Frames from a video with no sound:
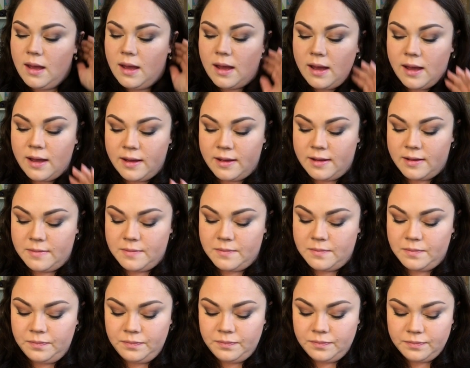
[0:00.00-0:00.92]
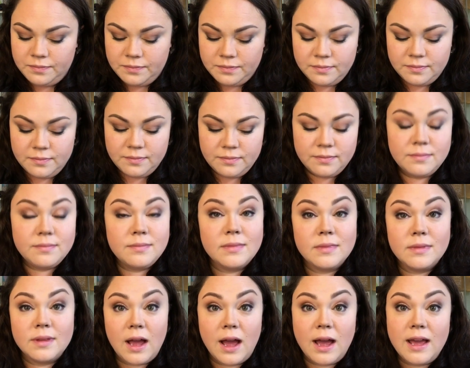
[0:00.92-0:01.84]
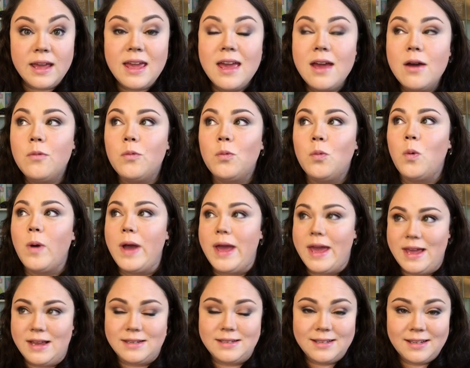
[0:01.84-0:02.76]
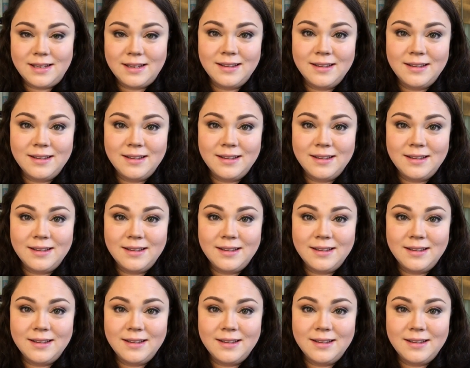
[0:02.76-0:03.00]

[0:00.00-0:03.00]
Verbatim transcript: Um, I can't wait